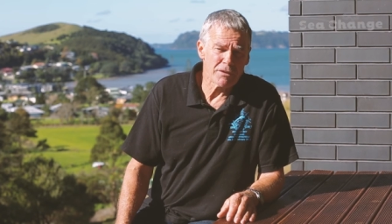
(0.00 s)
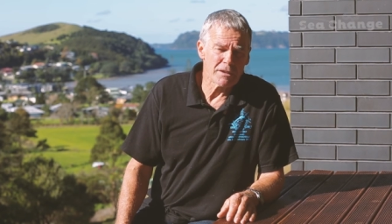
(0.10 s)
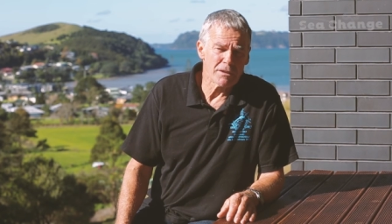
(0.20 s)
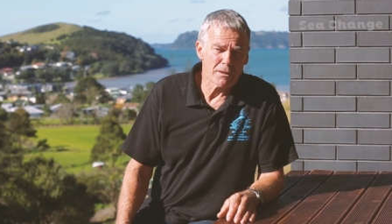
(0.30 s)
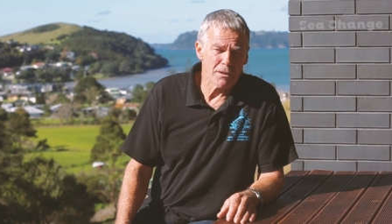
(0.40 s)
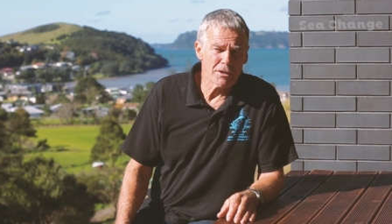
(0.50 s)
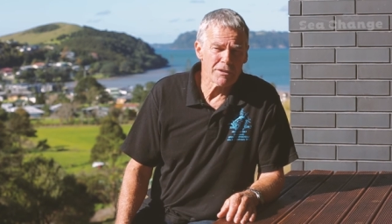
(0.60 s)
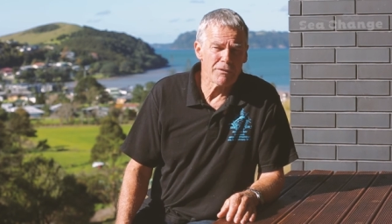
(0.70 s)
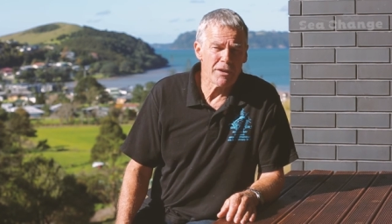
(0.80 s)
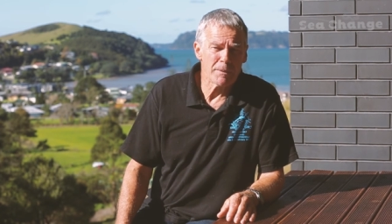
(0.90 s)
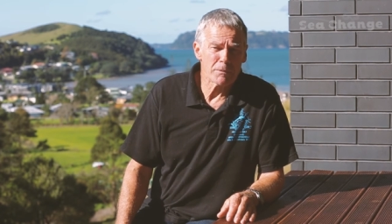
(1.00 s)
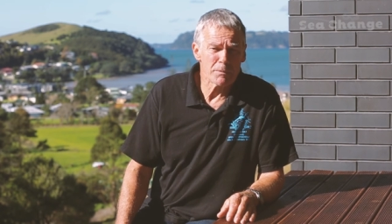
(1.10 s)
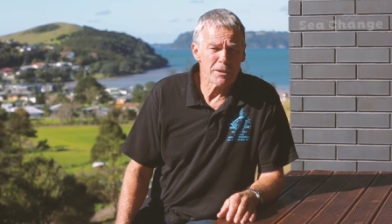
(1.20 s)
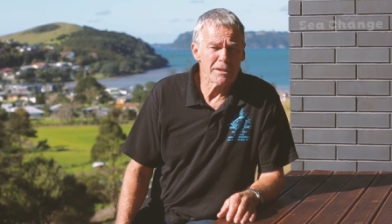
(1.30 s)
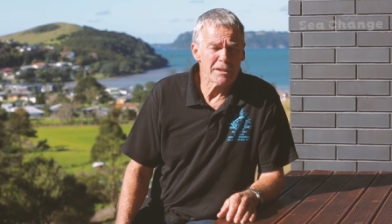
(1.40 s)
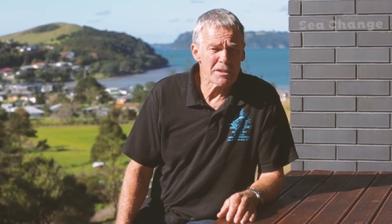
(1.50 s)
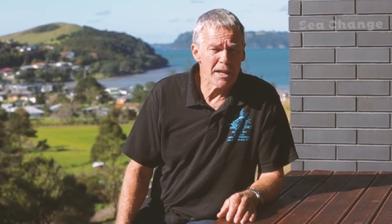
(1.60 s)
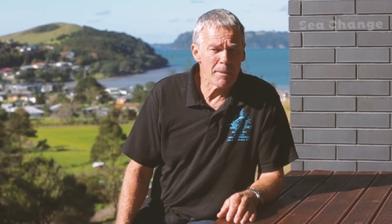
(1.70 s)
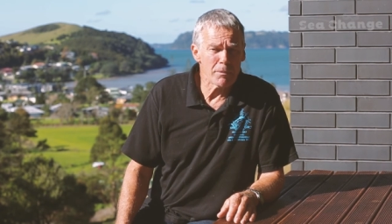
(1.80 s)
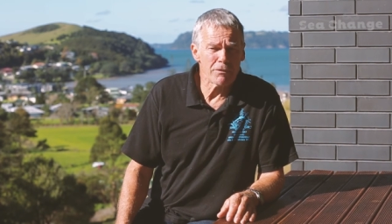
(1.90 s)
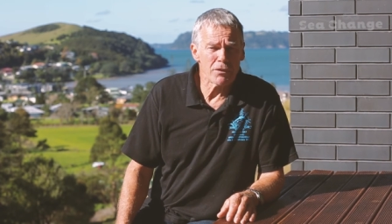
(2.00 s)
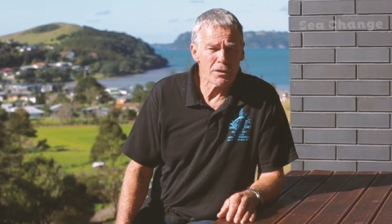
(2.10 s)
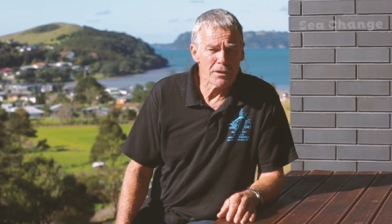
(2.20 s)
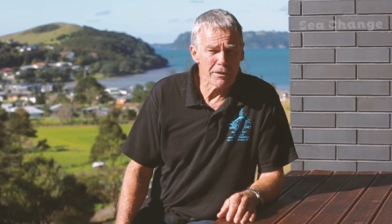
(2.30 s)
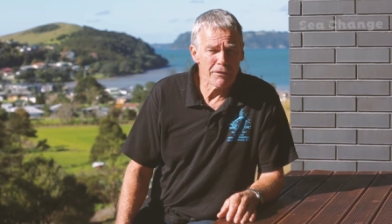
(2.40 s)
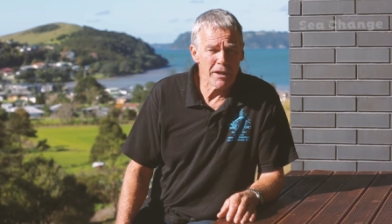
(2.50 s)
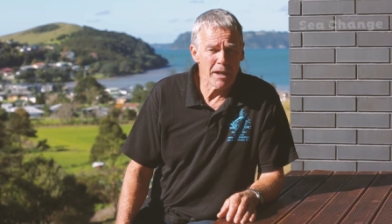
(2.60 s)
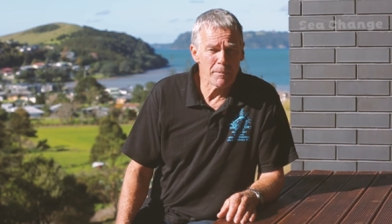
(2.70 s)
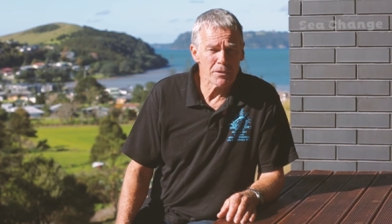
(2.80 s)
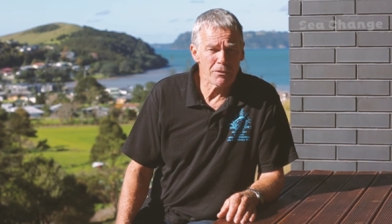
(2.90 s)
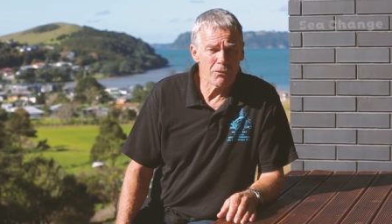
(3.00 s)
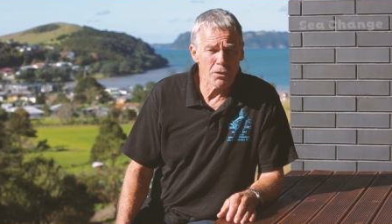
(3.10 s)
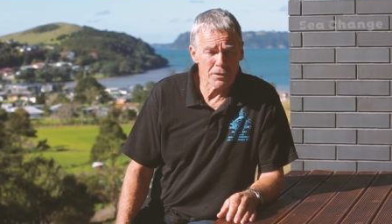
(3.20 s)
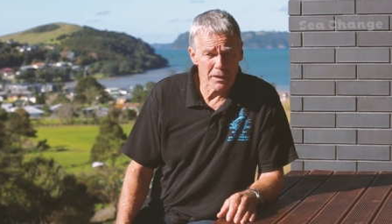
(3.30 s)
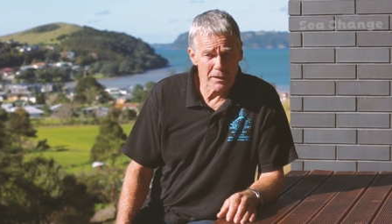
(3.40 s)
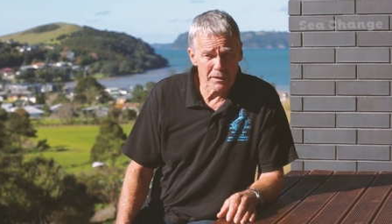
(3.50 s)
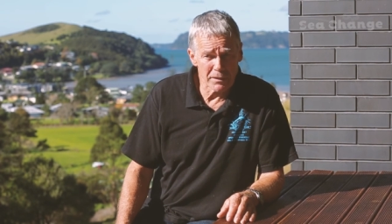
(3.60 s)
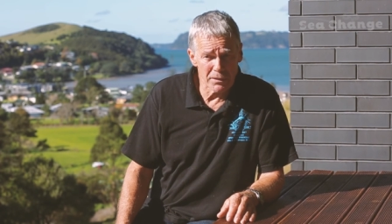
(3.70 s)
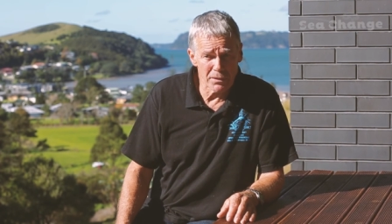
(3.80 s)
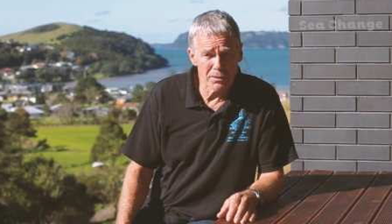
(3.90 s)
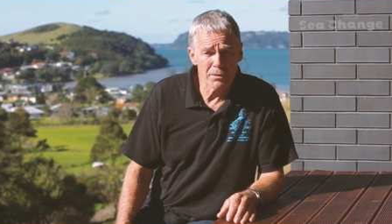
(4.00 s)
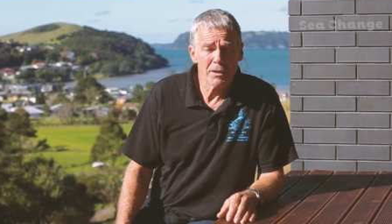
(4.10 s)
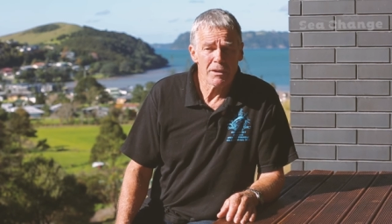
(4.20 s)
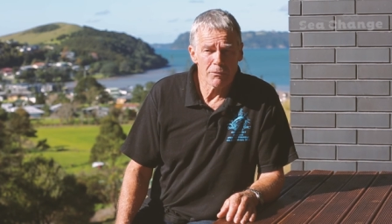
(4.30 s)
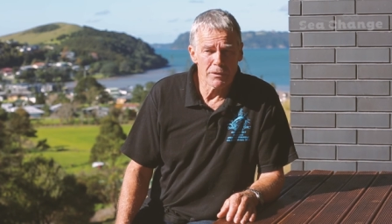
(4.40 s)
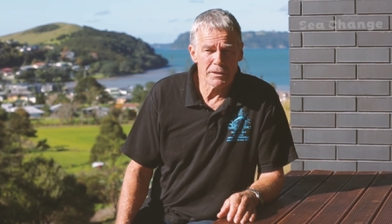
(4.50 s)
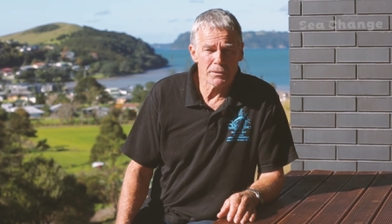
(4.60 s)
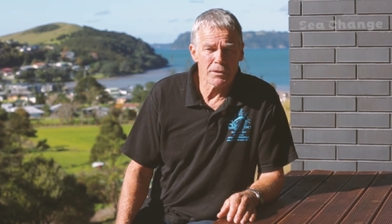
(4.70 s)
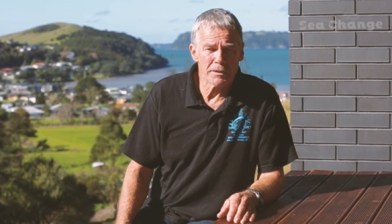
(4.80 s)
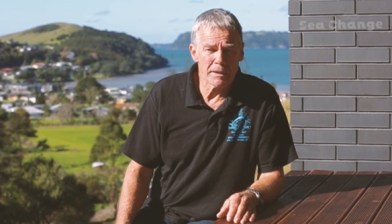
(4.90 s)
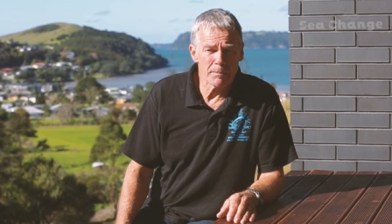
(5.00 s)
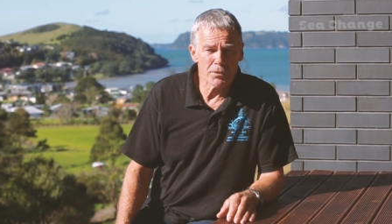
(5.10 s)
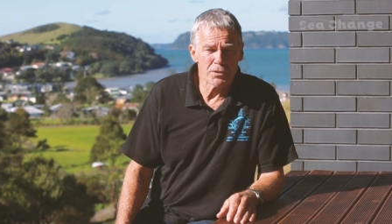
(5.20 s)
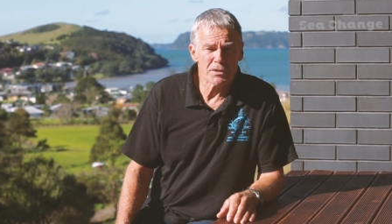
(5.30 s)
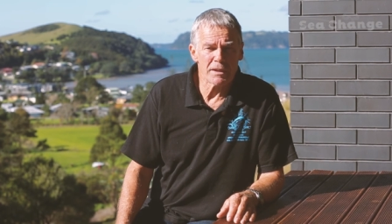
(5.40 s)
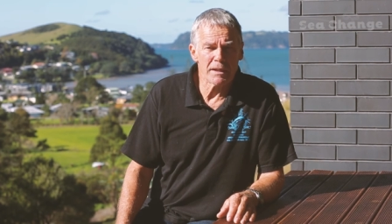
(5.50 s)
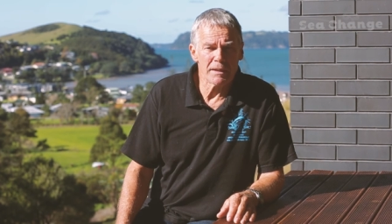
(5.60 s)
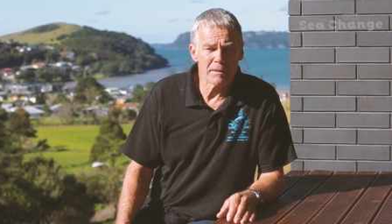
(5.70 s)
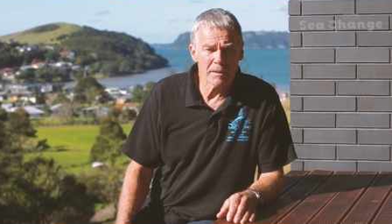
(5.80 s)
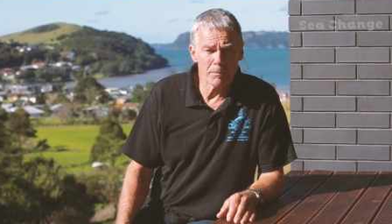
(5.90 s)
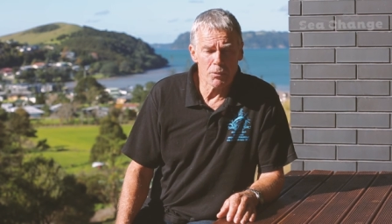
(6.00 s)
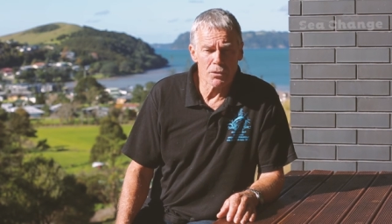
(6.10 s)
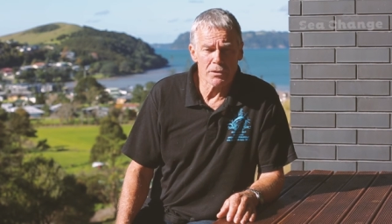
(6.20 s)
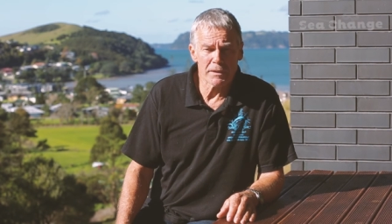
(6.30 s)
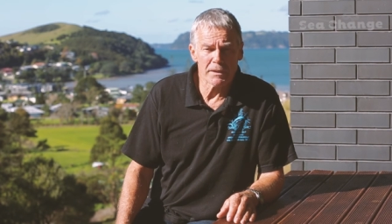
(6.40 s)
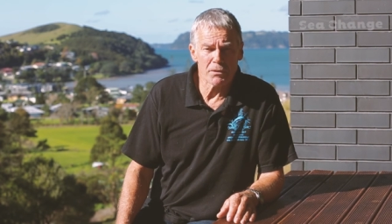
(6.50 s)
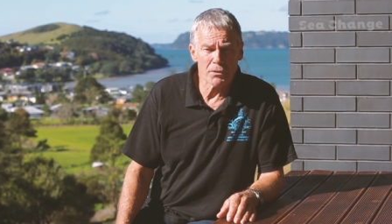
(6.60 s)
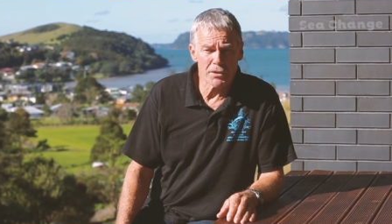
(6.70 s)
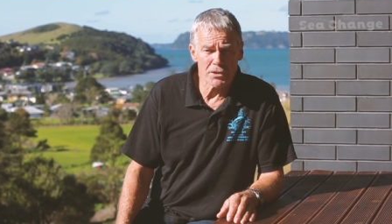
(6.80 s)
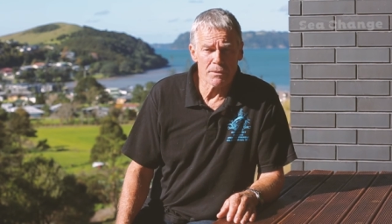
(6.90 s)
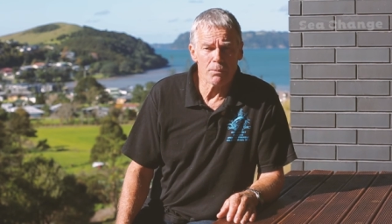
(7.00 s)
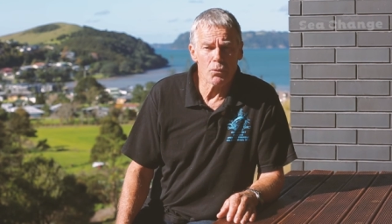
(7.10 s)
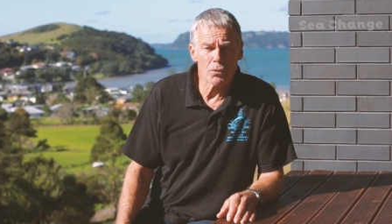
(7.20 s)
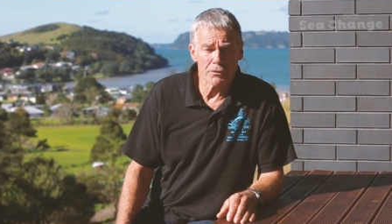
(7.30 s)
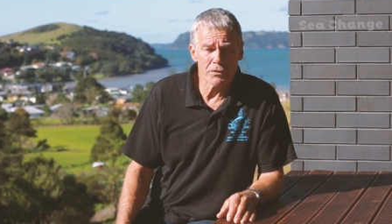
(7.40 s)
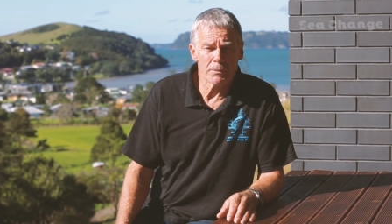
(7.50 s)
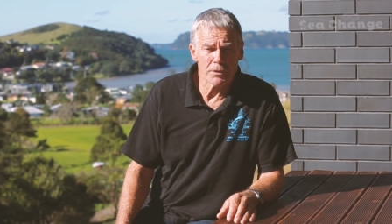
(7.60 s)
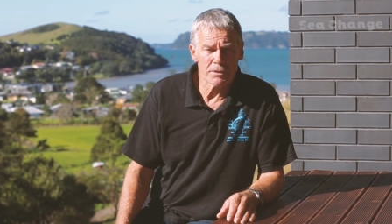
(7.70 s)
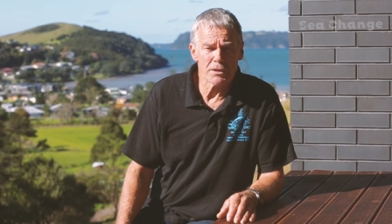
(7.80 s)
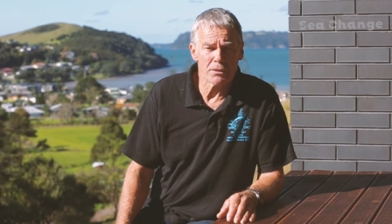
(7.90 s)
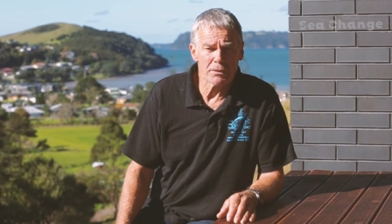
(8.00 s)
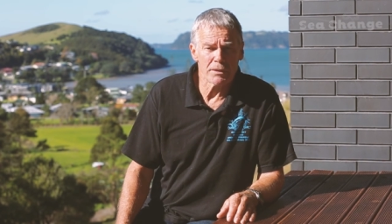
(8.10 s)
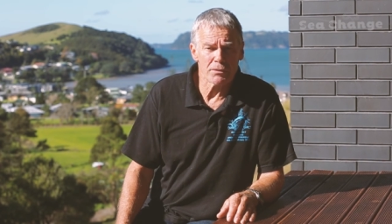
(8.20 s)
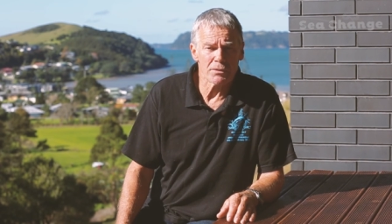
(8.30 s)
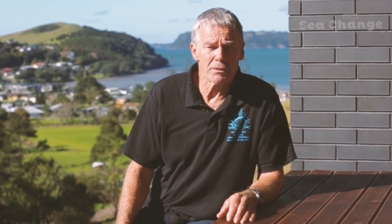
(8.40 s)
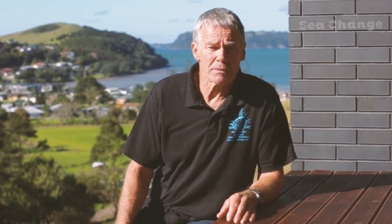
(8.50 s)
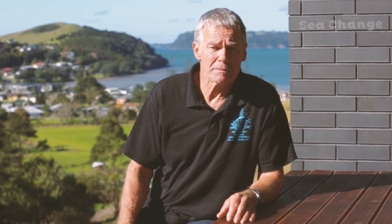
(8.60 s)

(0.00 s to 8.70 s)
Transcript: and I'd like the farm to be an example for other farmers of what they can do with the right inputs and importantly the right support from the regional councils.